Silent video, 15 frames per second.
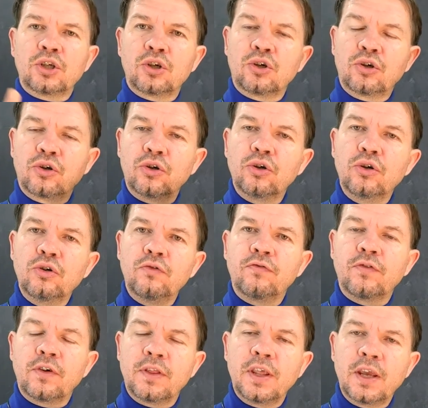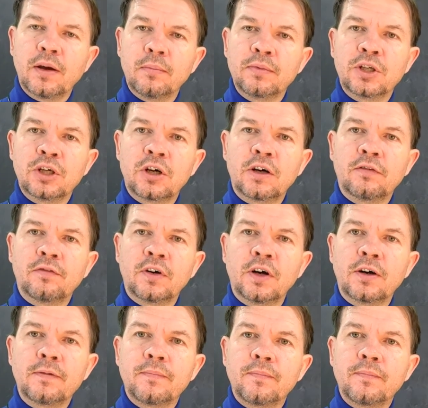true for the observer,